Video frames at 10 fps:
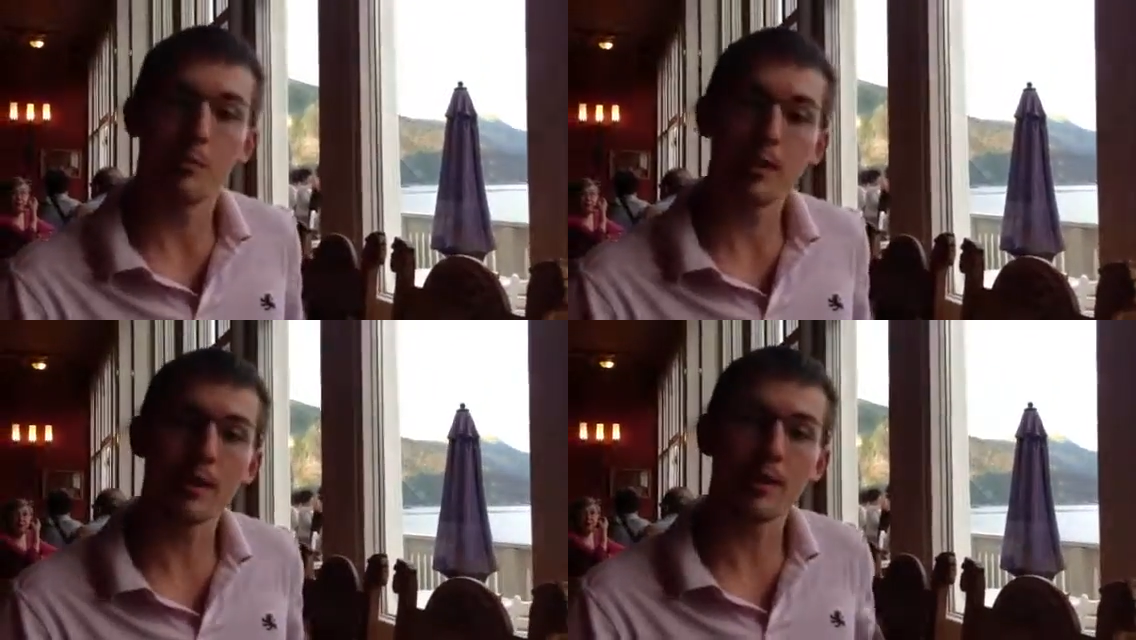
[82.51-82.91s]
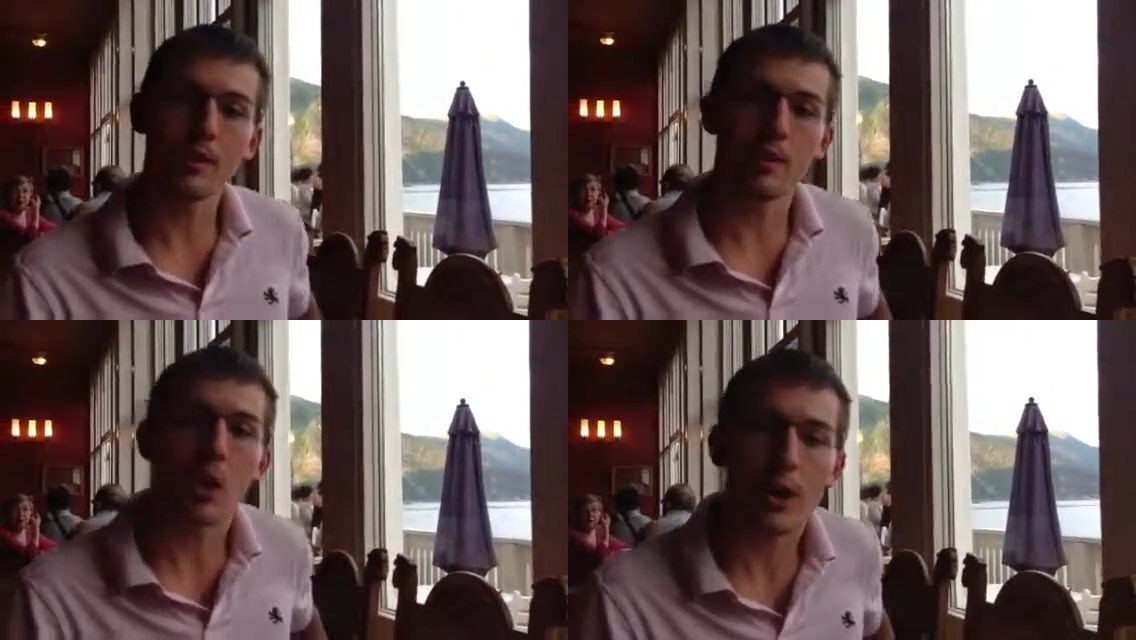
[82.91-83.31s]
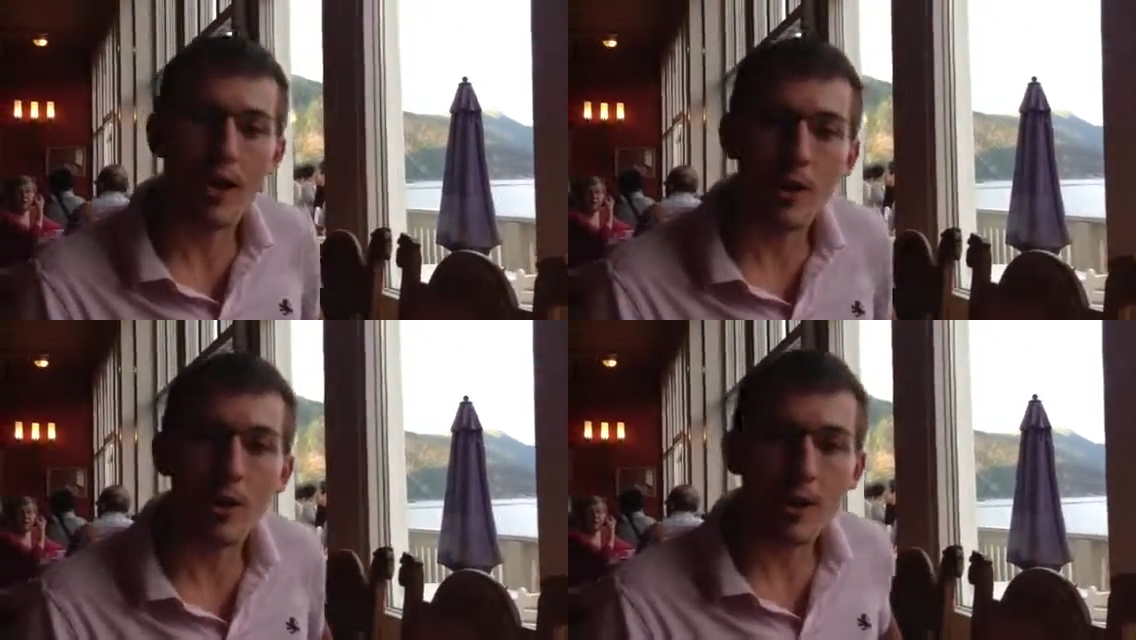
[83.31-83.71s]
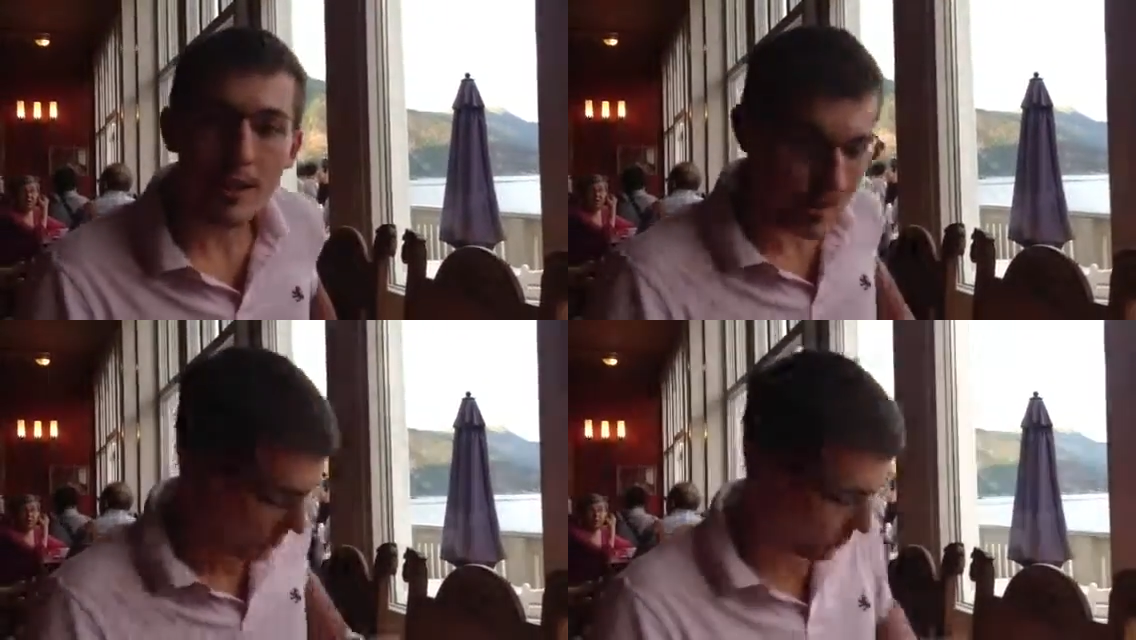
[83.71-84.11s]
No,
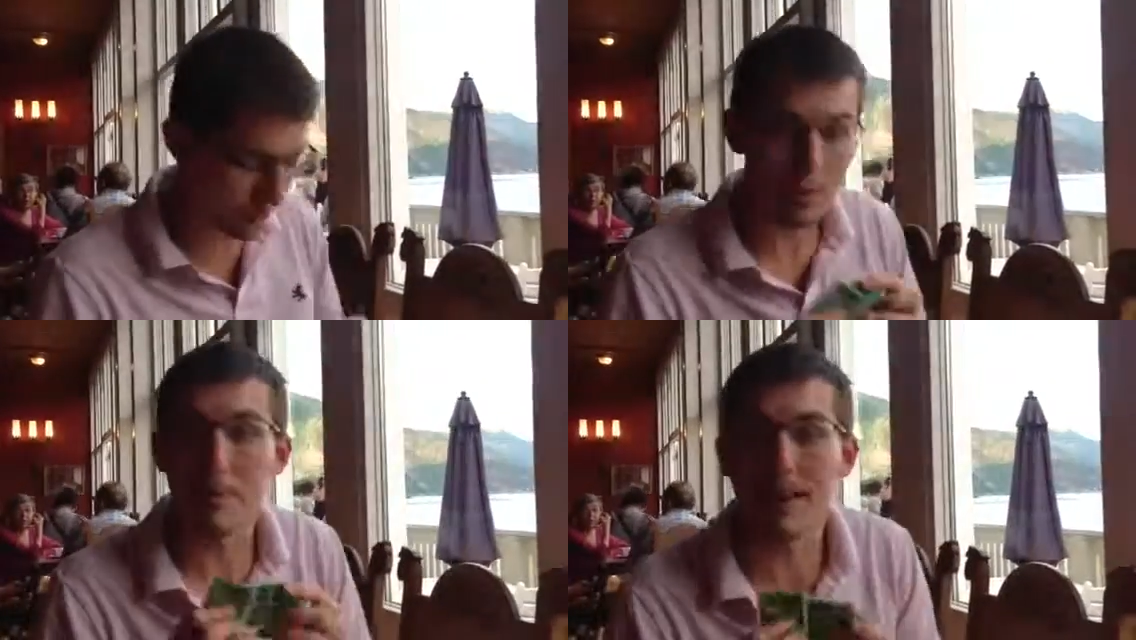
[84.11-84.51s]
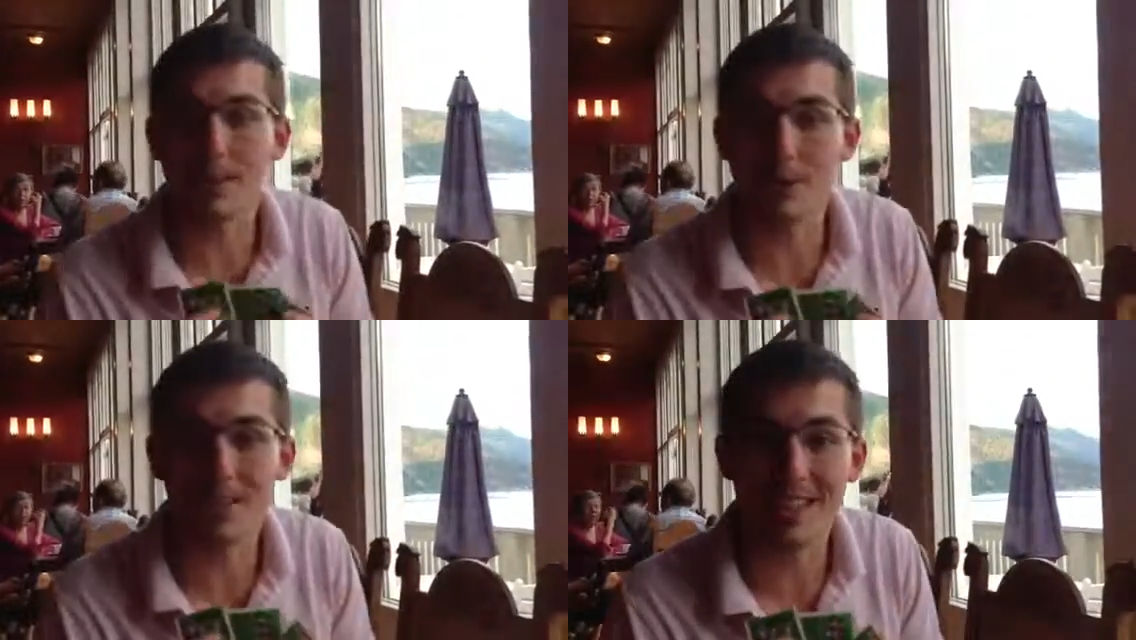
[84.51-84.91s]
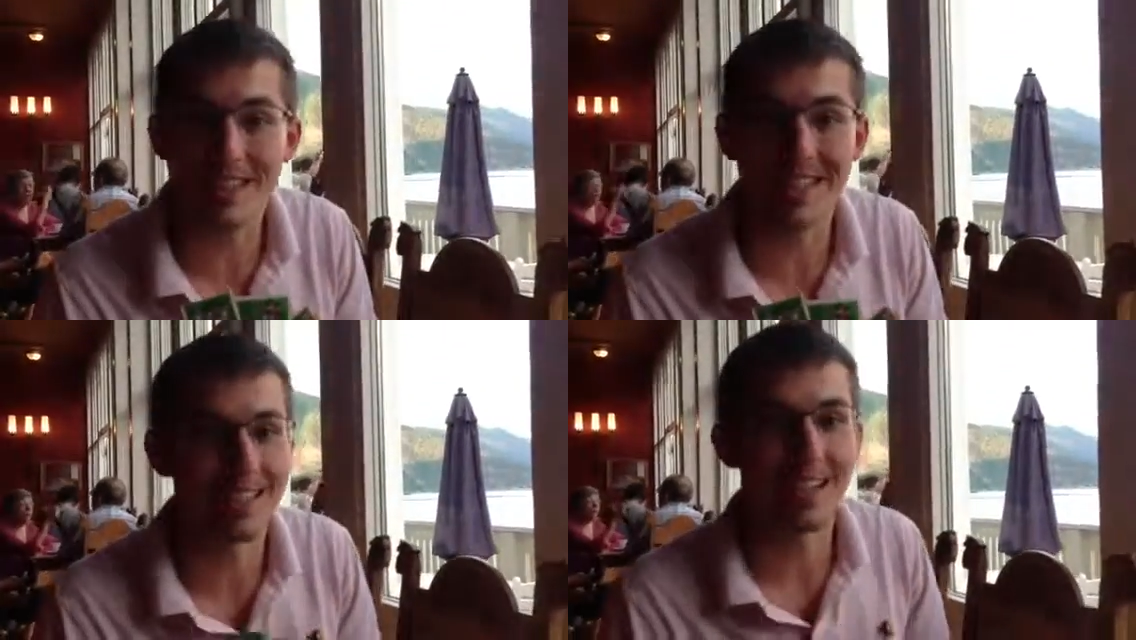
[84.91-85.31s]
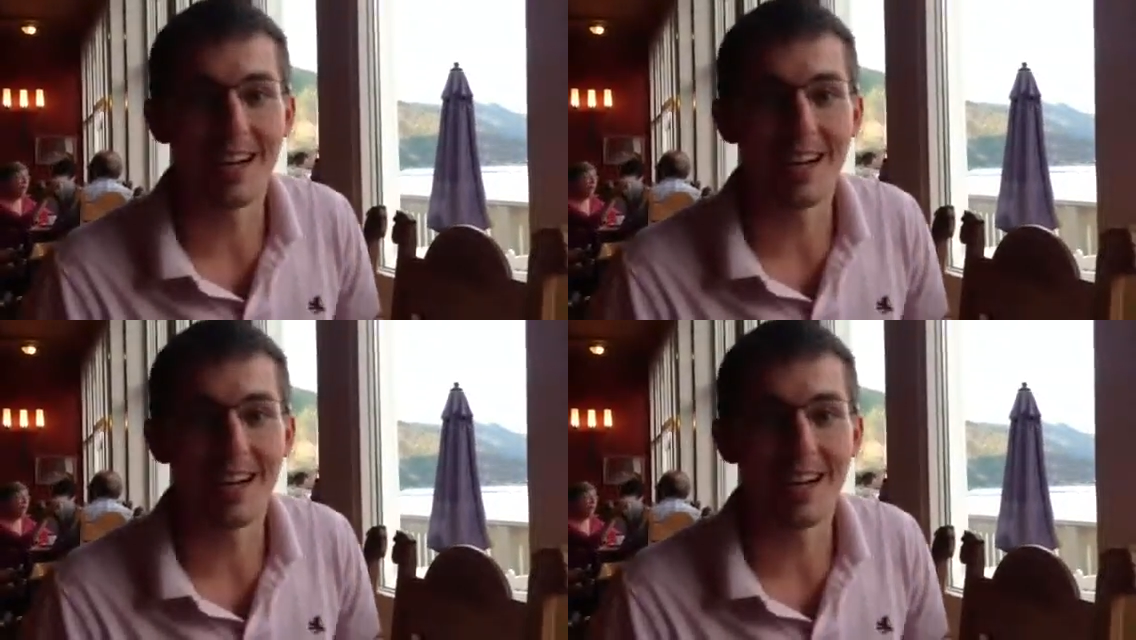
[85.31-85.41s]
but it's not green tea.